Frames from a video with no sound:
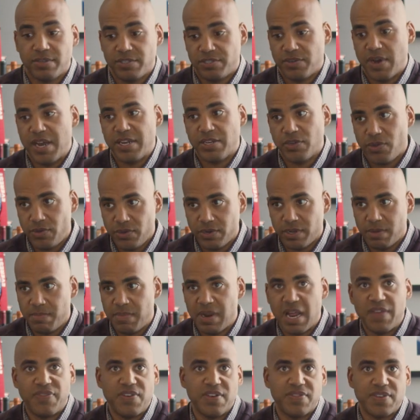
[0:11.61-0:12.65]
So I told him,
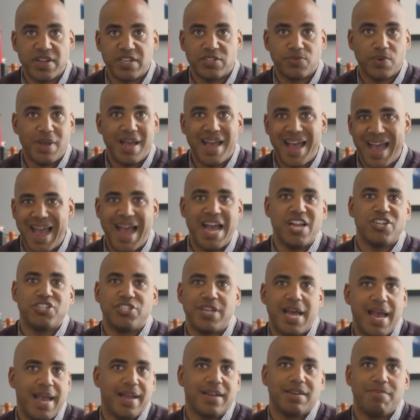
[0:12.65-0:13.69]
and I think that's what
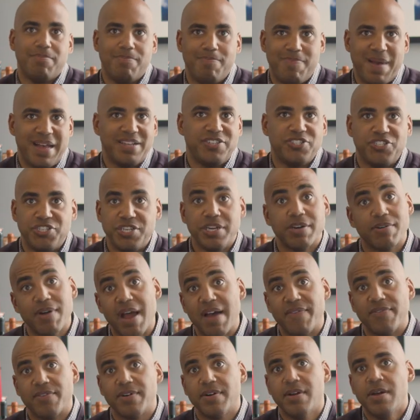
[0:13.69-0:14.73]
hashtag best year
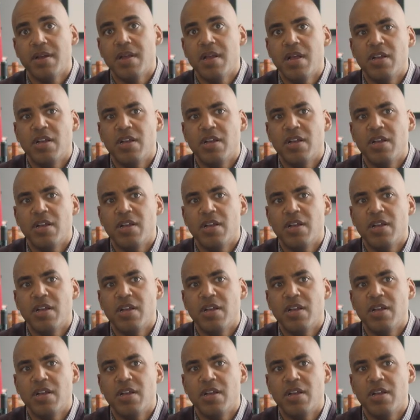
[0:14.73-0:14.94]
ever.